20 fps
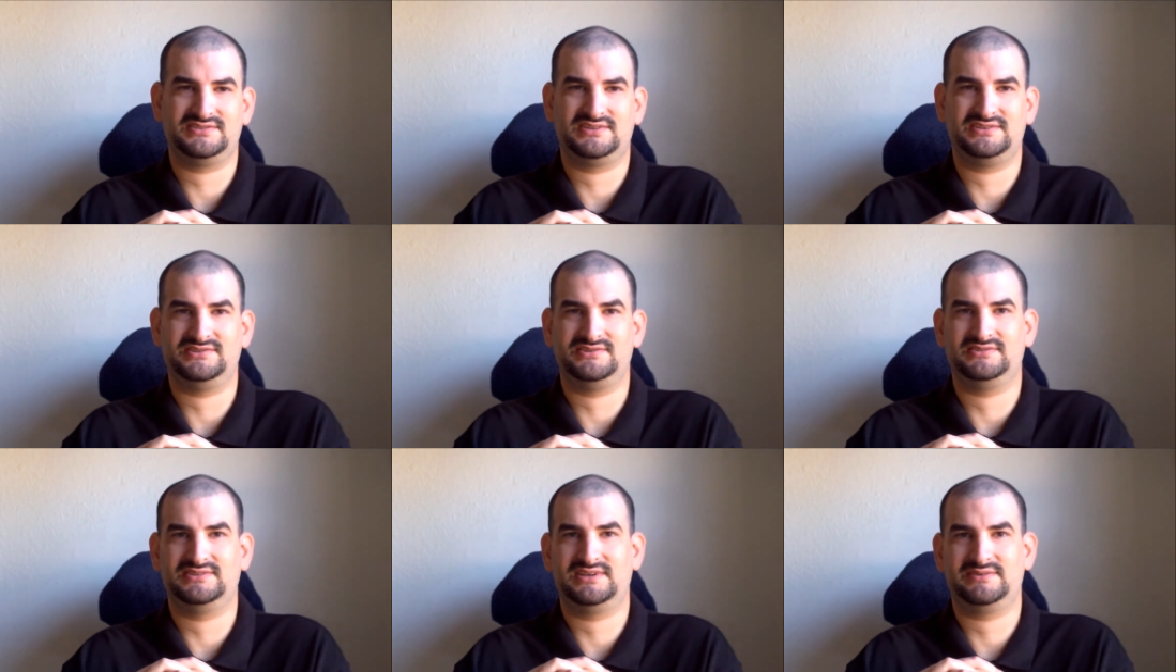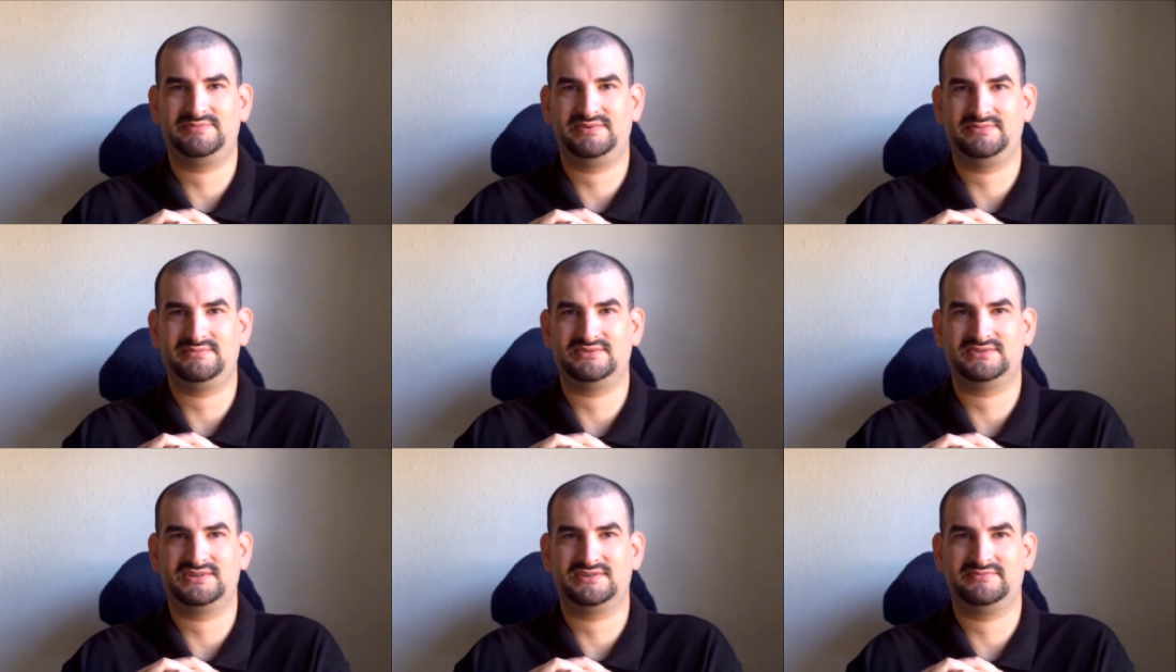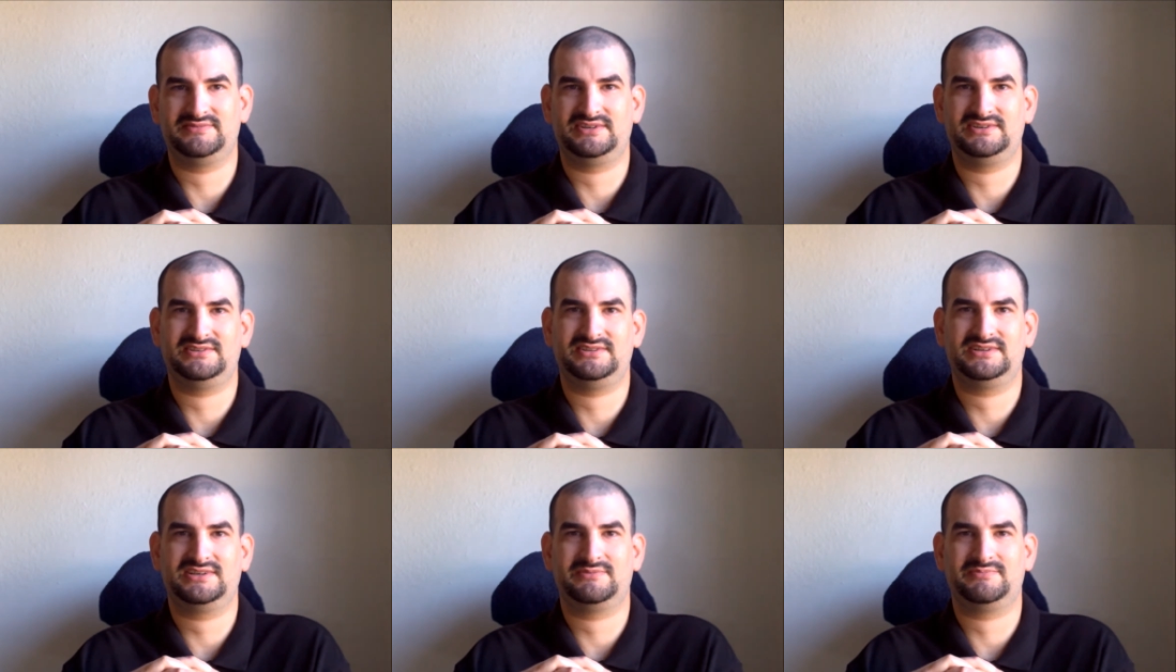and you let people come
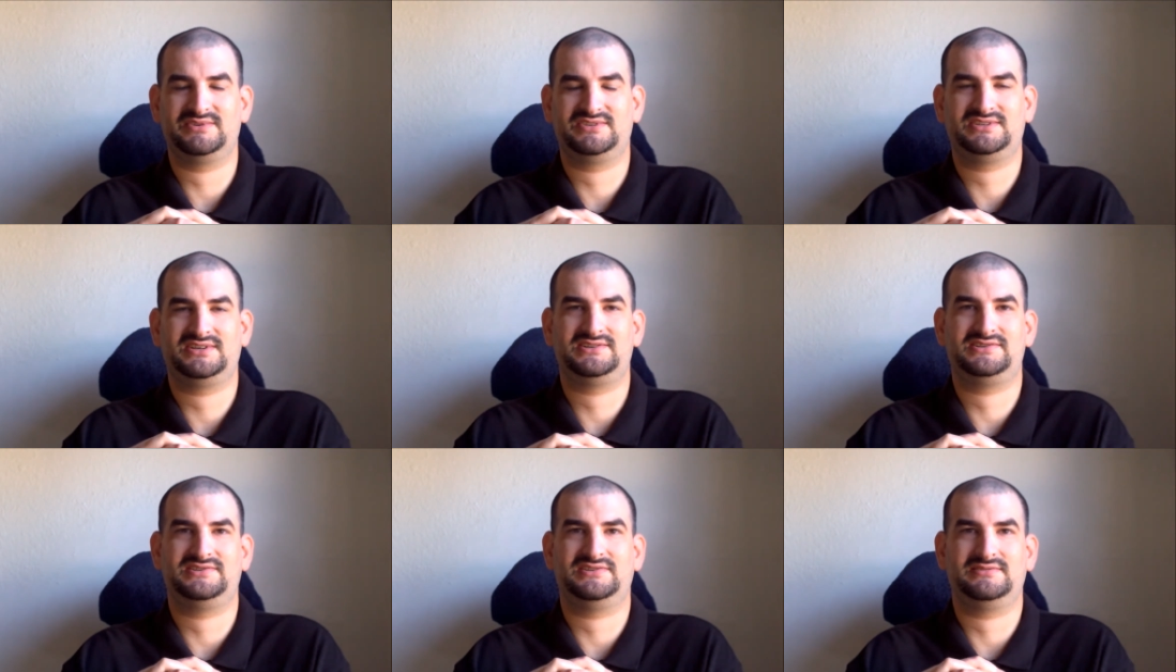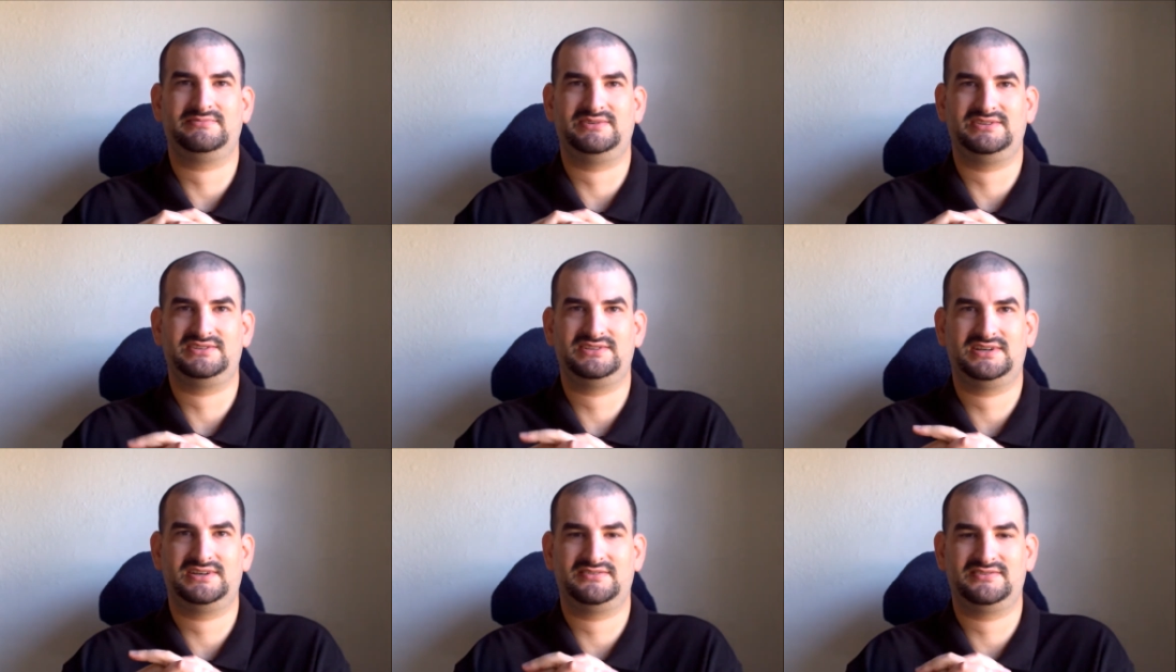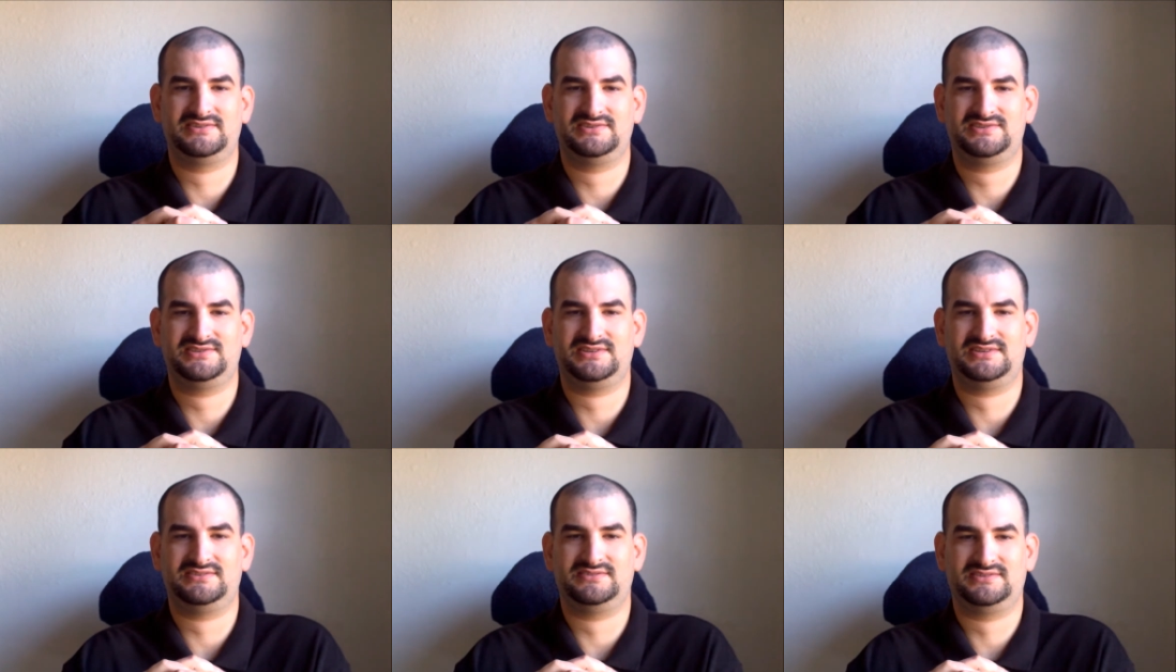here that can potentially be
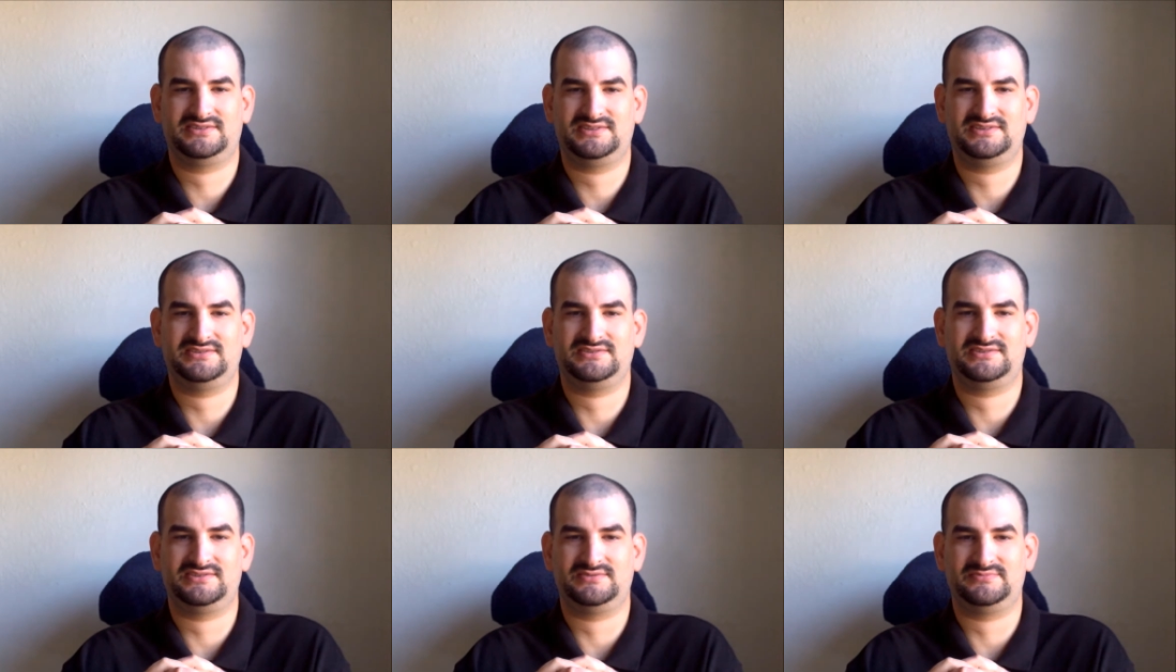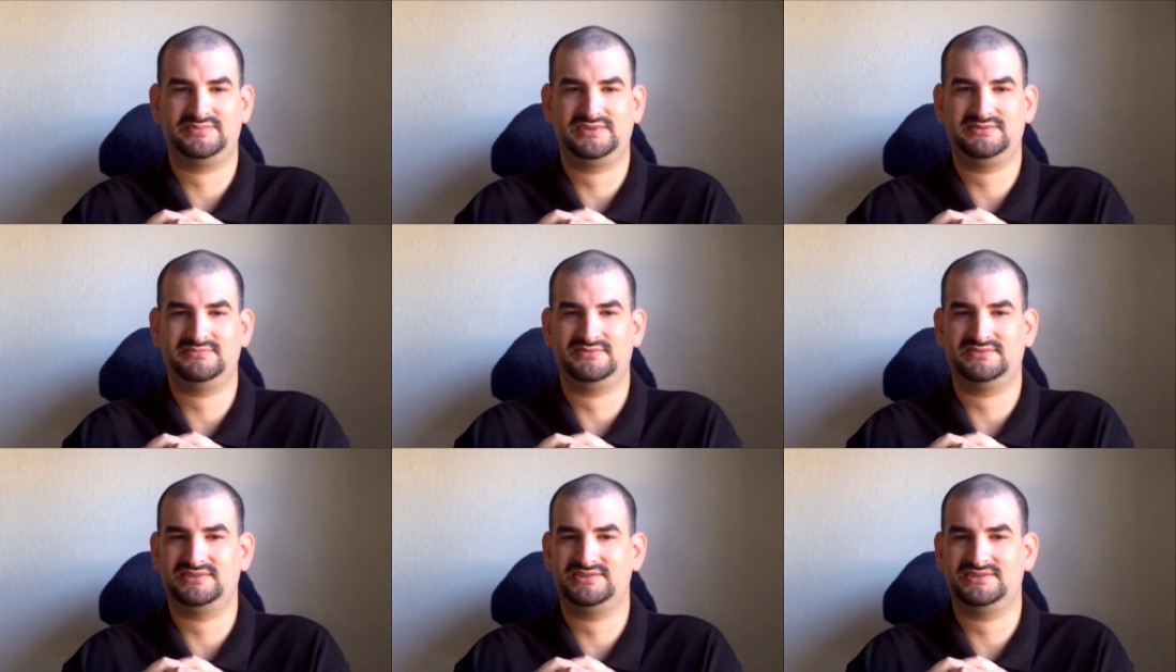terrorists and kill your own people.